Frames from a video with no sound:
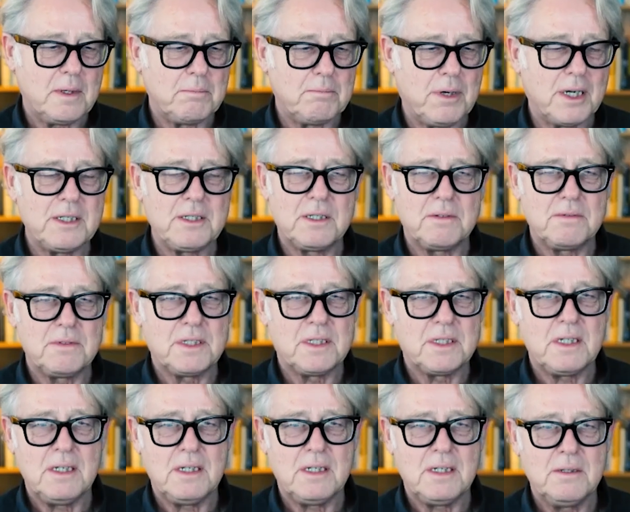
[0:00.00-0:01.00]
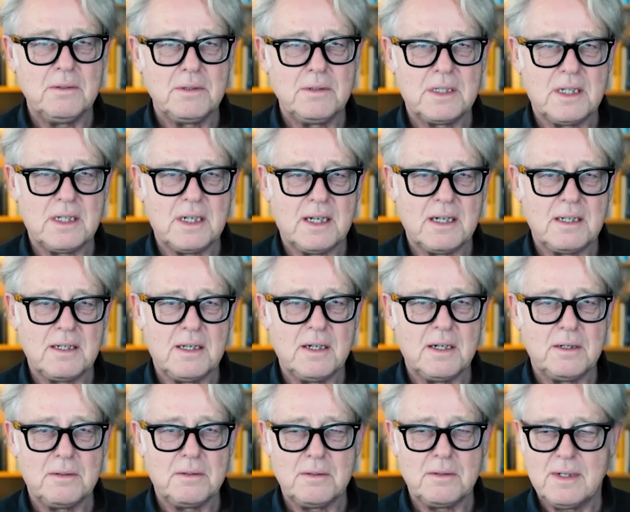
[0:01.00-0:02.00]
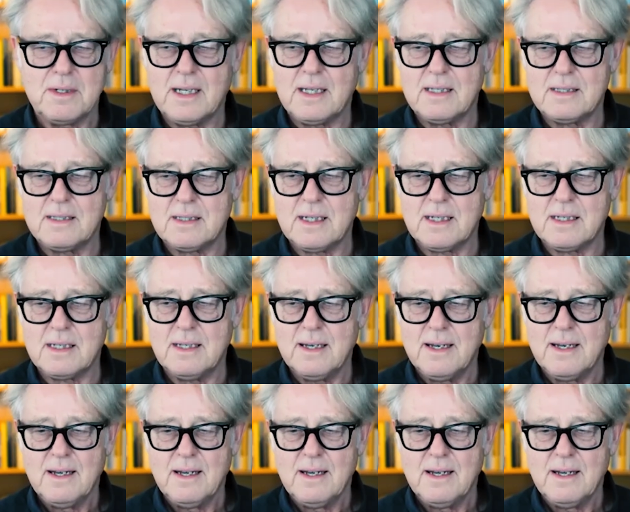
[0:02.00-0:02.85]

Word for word: a bunch of CEOs that I know and said,